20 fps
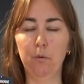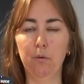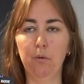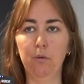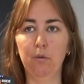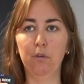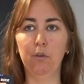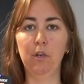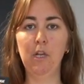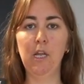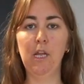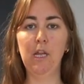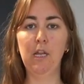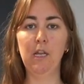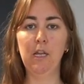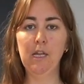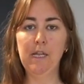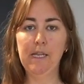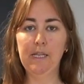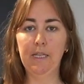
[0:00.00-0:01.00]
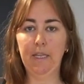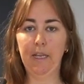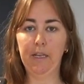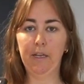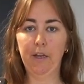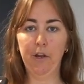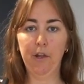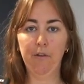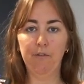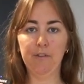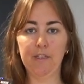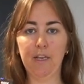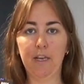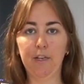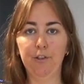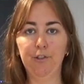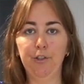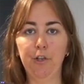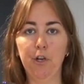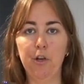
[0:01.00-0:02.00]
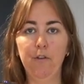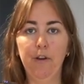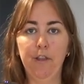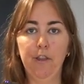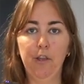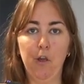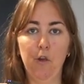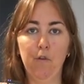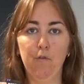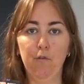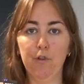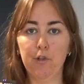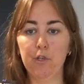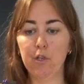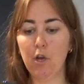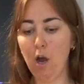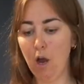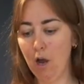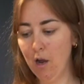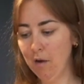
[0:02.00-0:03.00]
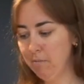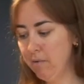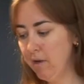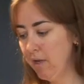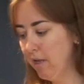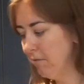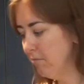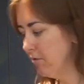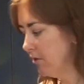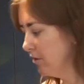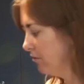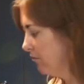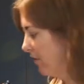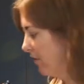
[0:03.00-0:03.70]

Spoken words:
or like an oversized shirt or anything over the top. Let me just